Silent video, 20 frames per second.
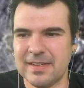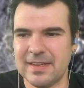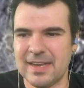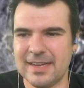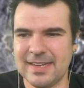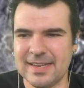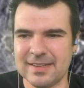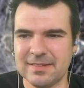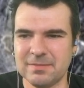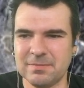
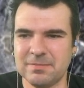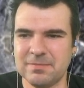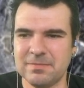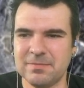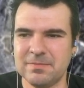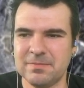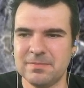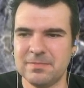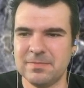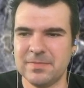Again,
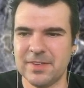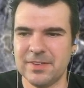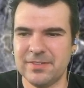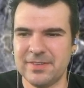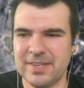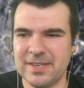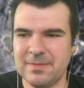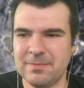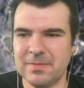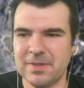this
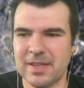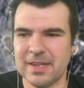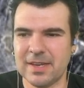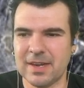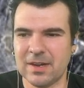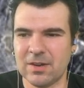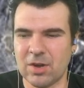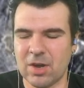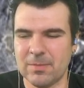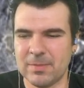seemed like
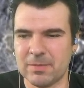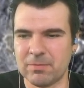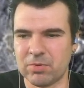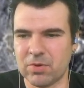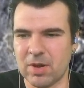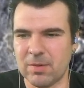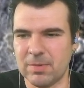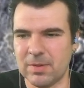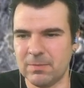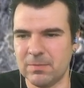a common
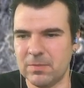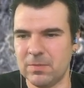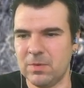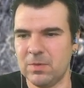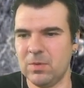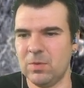problem.